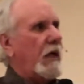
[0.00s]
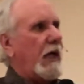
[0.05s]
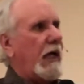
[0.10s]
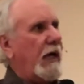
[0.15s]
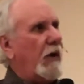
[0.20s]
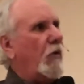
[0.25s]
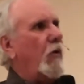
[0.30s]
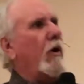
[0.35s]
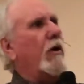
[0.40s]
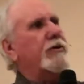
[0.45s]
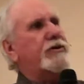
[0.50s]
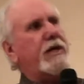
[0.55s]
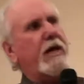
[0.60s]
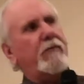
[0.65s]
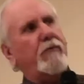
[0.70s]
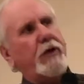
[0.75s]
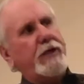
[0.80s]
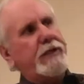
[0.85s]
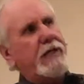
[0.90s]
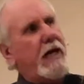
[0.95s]
It works
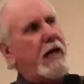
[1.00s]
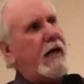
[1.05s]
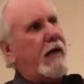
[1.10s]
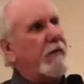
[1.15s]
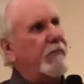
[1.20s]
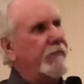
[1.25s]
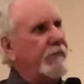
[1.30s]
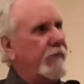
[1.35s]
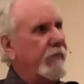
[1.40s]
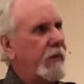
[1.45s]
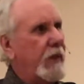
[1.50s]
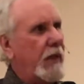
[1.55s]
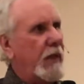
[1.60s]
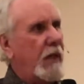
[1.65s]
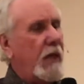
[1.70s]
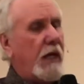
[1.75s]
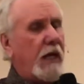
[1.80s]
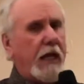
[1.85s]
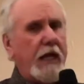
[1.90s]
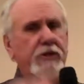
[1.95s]
every time.
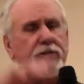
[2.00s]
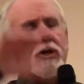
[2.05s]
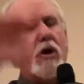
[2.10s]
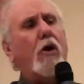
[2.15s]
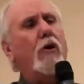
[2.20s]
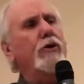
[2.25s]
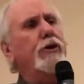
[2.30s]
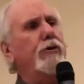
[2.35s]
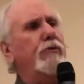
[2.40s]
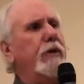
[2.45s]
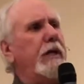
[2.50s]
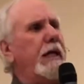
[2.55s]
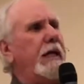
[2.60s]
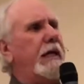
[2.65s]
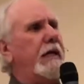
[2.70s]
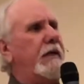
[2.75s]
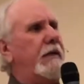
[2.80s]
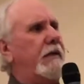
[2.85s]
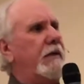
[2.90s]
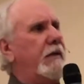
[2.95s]
It's all you
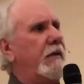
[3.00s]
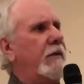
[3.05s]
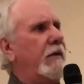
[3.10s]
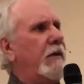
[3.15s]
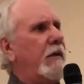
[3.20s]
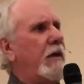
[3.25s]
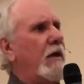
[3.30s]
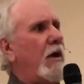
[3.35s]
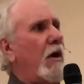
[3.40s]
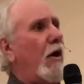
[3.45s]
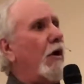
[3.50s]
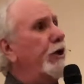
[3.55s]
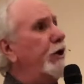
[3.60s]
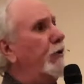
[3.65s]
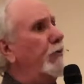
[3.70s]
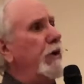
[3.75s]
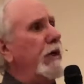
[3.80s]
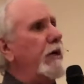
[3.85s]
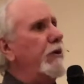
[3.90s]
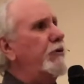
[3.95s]
need. Are
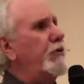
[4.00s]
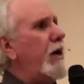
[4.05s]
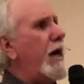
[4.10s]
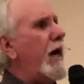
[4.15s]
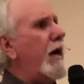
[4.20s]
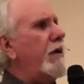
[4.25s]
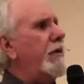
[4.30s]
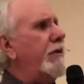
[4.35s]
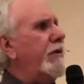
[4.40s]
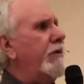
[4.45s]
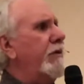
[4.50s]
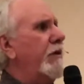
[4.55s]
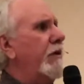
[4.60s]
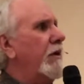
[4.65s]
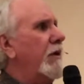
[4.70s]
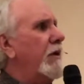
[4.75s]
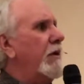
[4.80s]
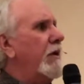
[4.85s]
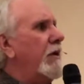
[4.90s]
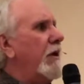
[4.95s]
you in a drought?
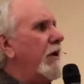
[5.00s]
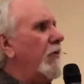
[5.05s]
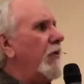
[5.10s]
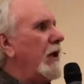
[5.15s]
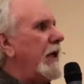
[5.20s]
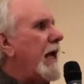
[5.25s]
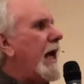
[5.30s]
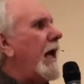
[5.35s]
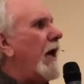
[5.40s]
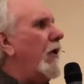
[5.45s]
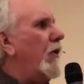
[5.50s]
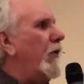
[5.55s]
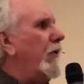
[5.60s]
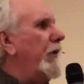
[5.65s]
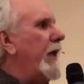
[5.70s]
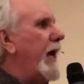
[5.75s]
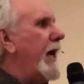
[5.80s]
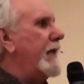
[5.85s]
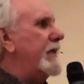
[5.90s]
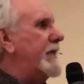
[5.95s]
Rely on
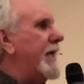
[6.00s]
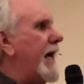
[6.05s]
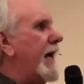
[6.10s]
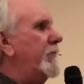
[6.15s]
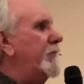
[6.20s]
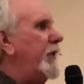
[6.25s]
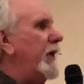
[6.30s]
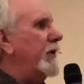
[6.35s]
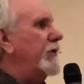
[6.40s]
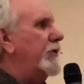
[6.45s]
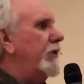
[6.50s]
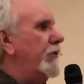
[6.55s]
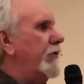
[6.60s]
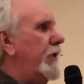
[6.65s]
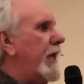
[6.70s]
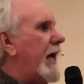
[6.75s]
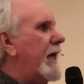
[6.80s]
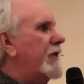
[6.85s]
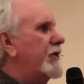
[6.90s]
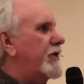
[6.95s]
that. Tap into
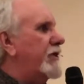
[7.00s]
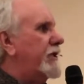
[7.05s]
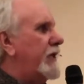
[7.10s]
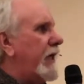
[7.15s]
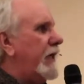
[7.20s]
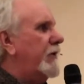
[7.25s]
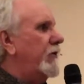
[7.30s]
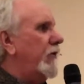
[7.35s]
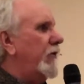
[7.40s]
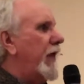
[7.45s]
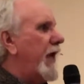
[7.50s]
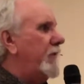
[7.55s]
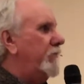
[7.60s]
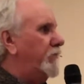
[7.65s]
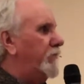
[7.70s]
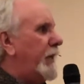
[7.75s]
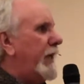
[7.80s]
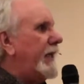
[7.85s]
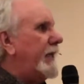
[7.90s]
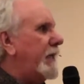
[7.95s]
that signal,
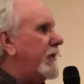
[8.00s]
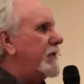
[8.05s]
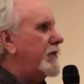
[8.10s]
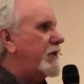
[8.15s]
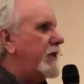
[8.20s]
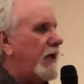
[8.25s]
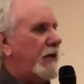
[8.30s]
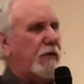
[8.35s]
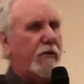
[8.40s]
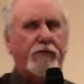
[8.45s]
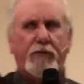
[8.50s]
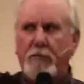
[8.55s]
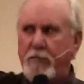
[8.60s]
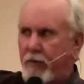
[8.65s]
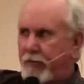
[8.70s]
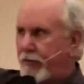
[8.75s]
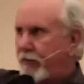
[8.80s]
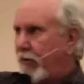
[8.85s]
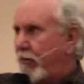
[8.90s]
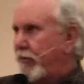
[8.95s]
that beacon signal from
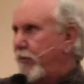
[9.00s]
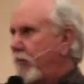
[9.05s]
the throne